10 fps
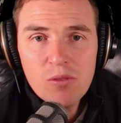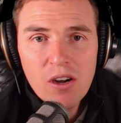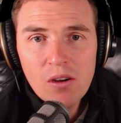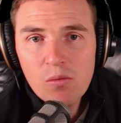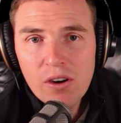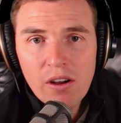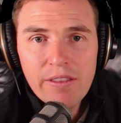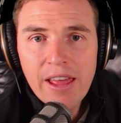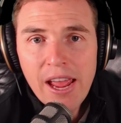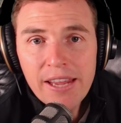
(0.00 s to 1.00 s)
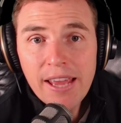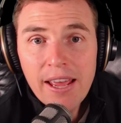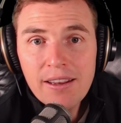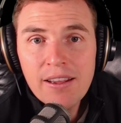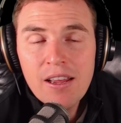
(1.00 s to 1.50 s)
We're not we're not mm there
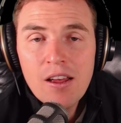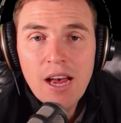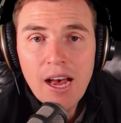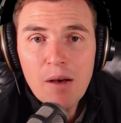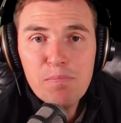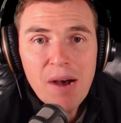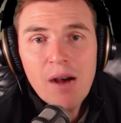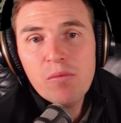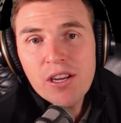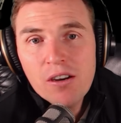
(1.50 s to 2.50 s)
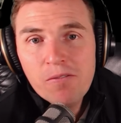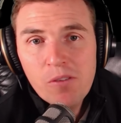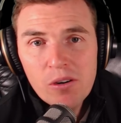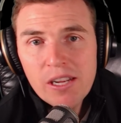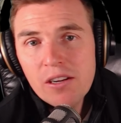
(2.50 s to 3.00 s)
yet, um, but we can
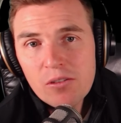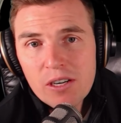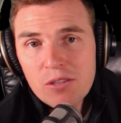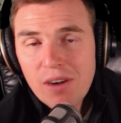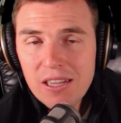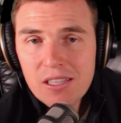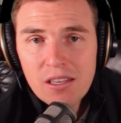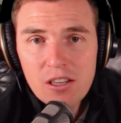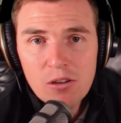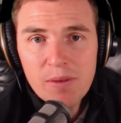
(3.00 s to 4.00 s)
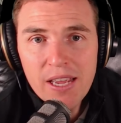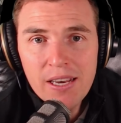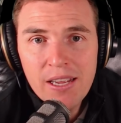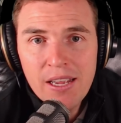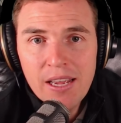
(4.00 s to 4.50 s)
afford to increase rates a little bit.